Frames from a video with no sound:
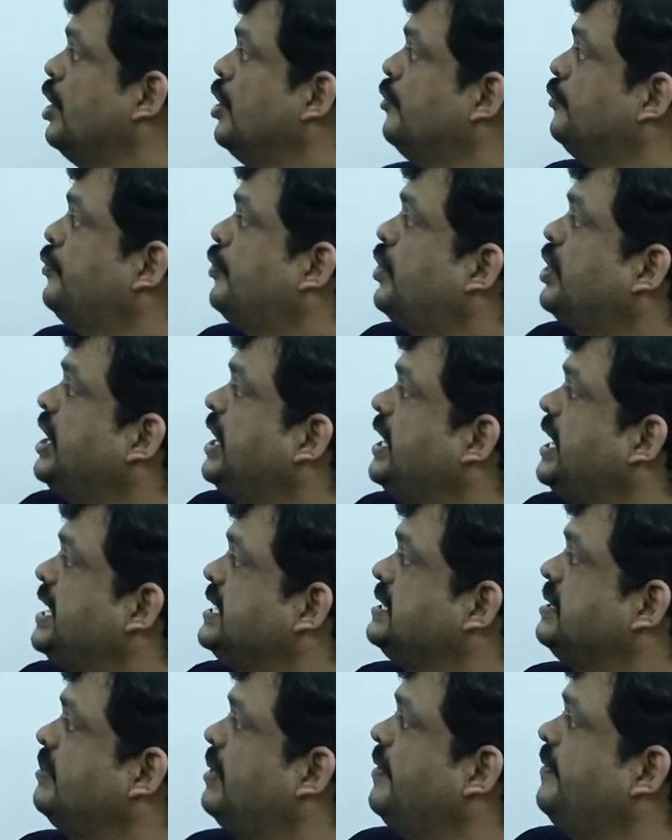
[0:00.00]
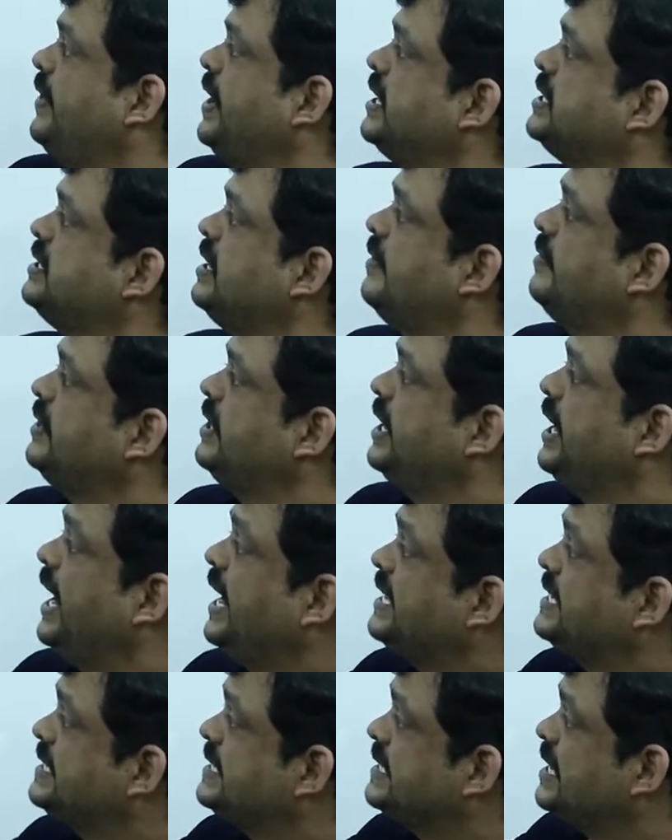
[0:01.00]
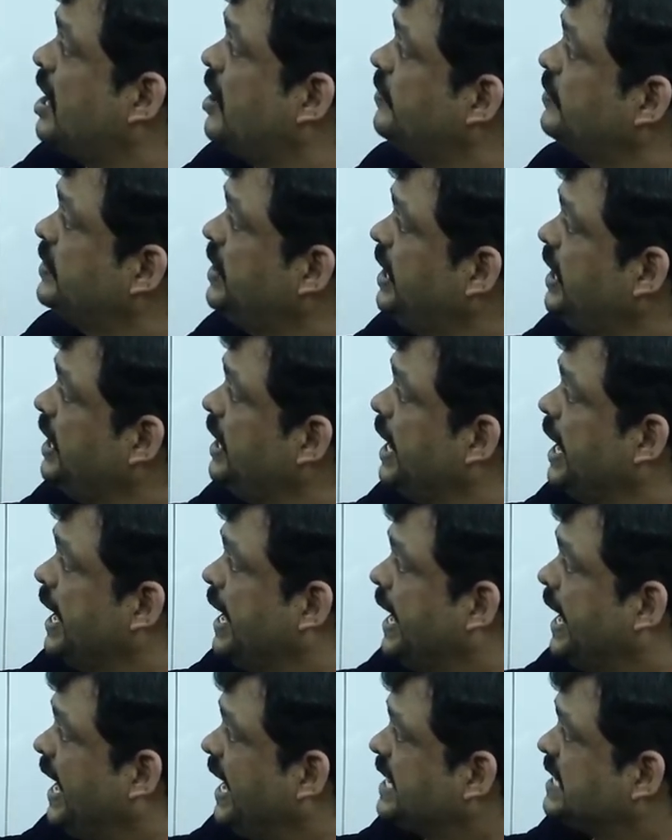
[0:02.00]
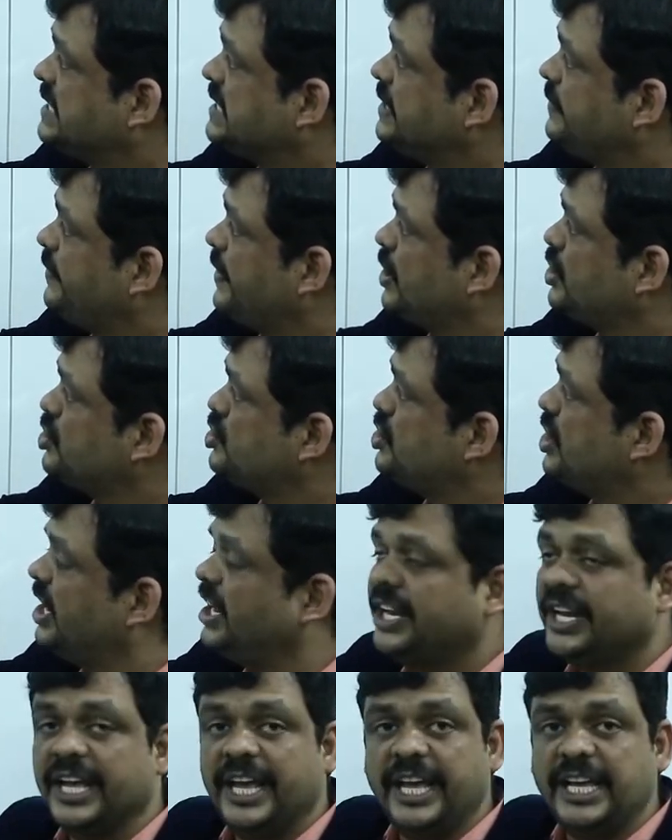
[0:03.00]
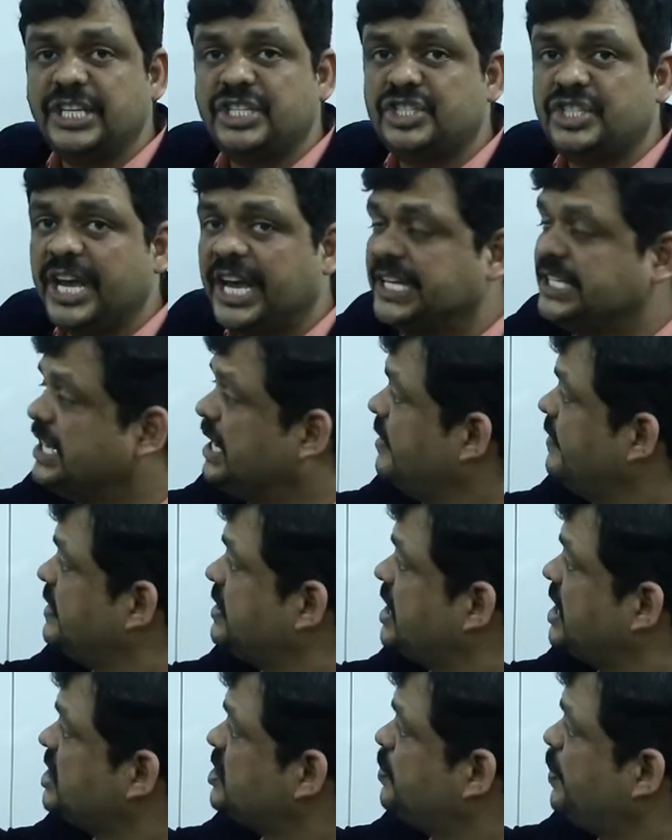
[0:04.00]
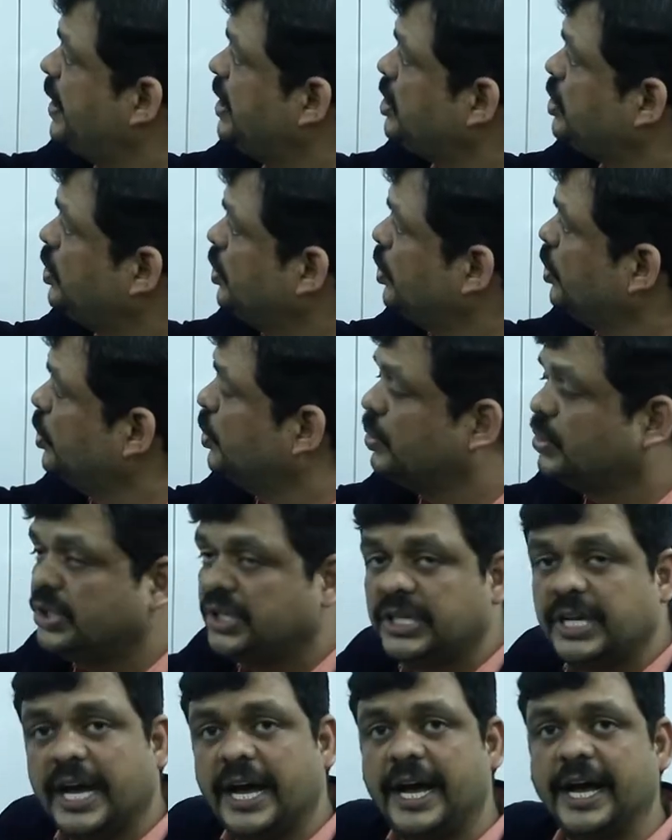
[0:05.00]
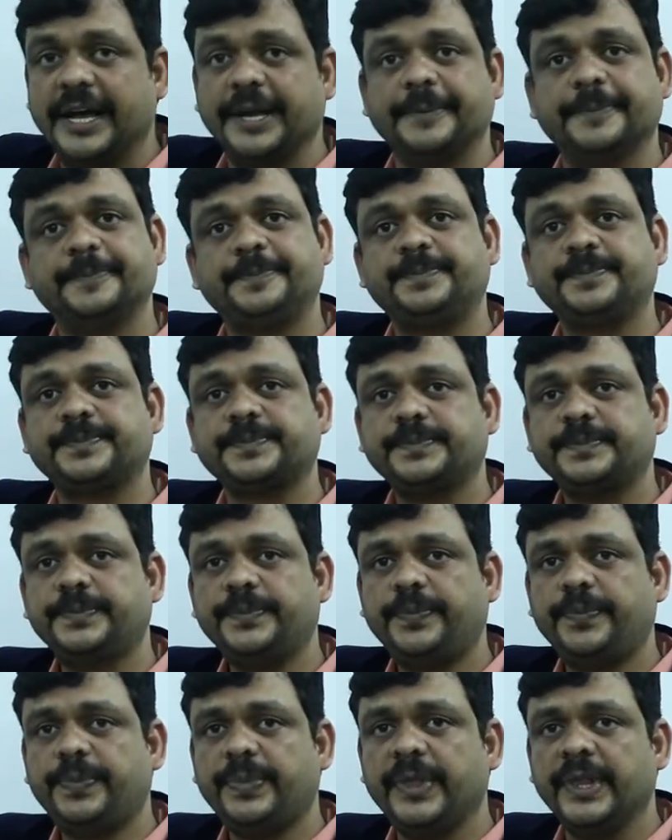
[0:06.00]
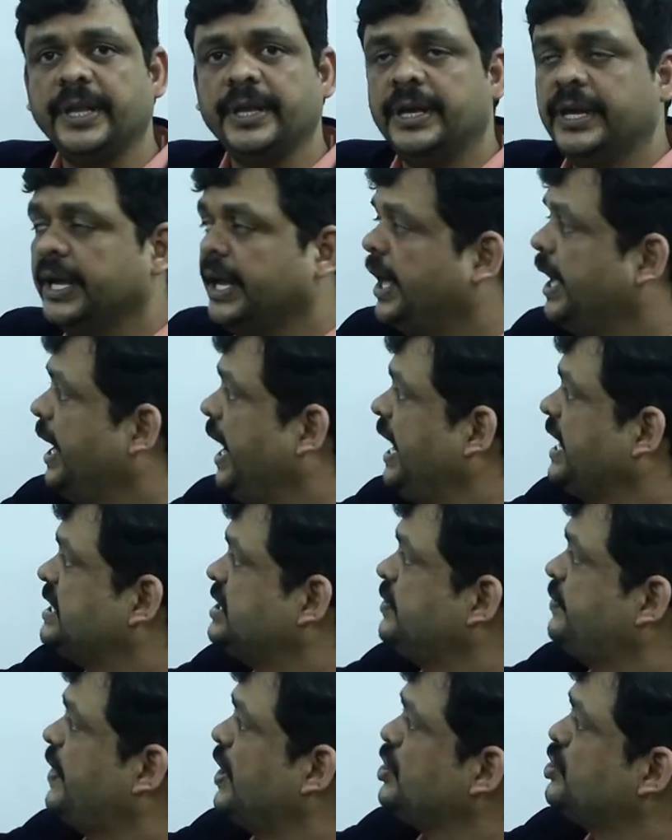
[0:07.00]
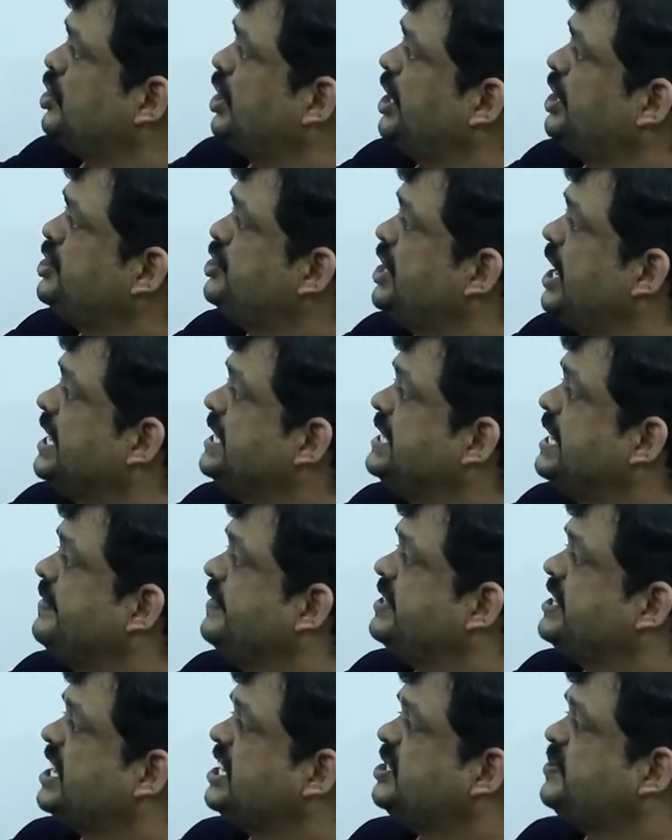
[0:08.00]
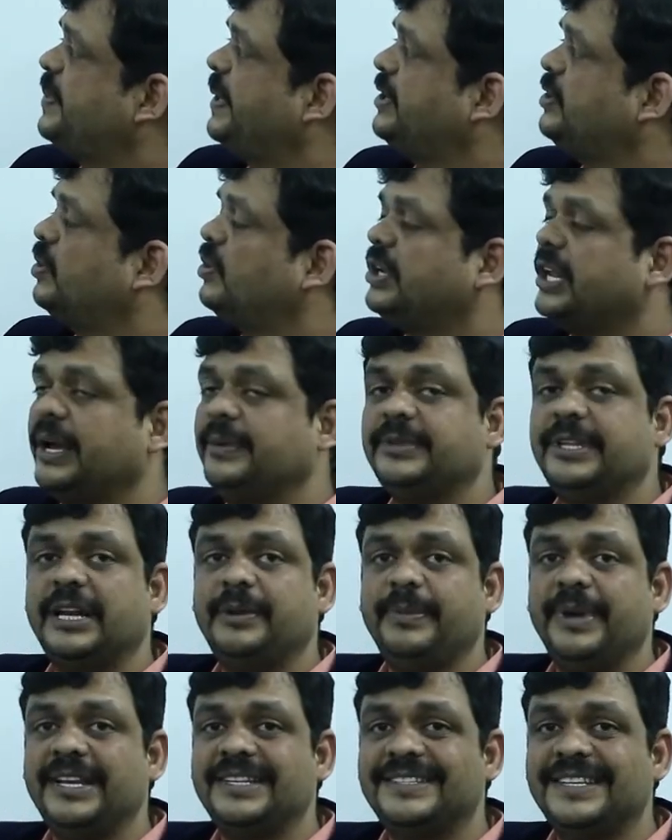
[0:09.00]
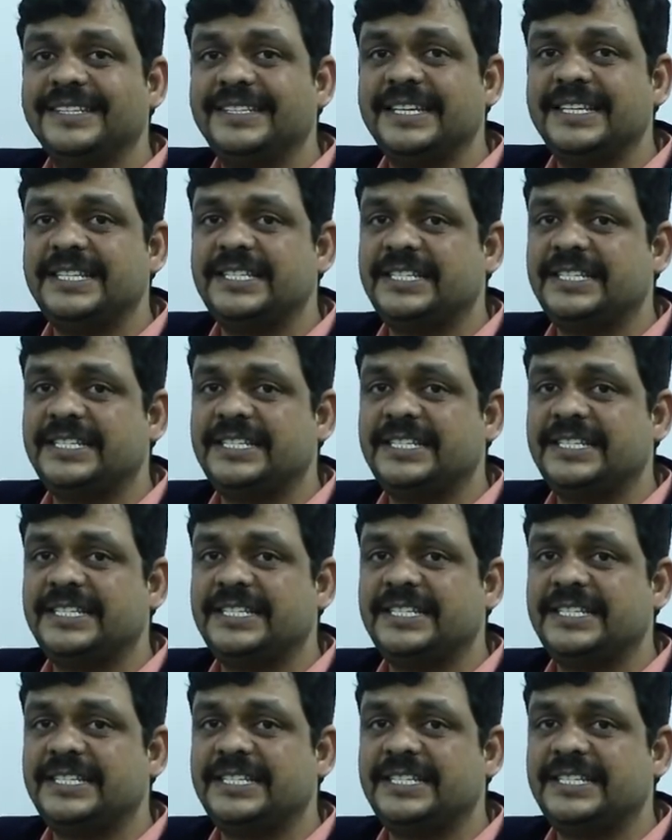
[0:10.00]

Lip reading: Fourier transform of x of t. X of t, x function is changing with respect to time. X function is changing with respect to time, that means this is